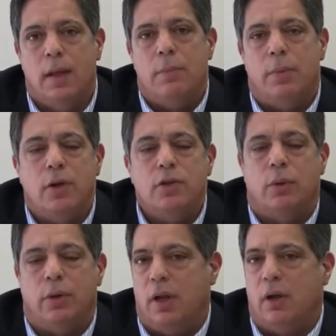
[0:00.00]
But also
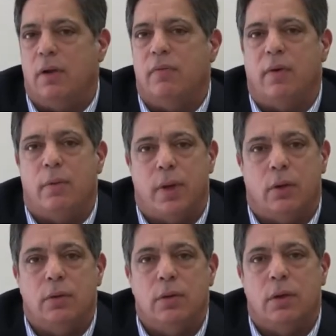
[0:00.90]
in the area of
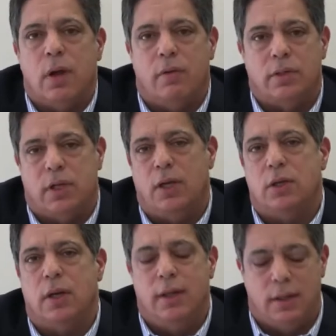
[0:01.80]
environmental
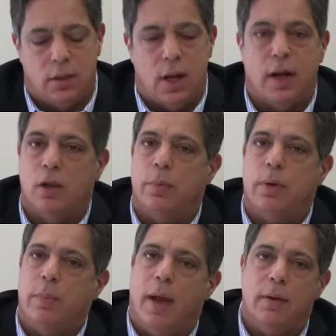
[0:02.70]
conversation, I need to talk a little
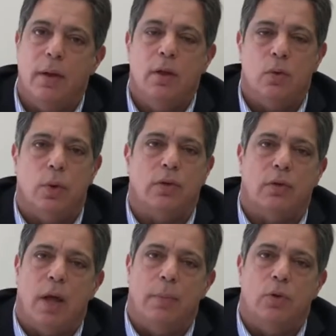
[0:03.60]
bit about the work that
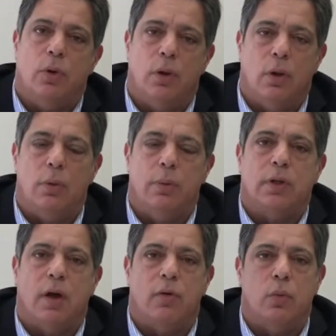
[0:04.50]
I've been doing along with
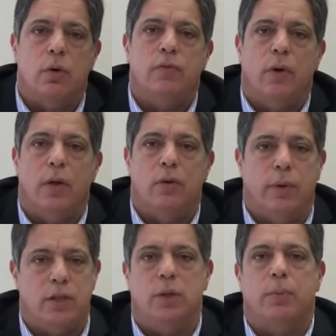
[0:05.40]
Governor Wolf on the
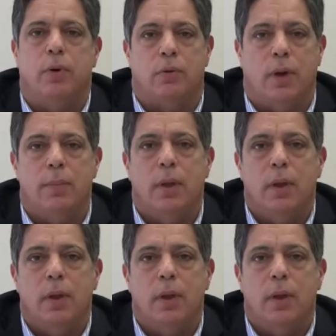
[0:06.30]
Reggie program,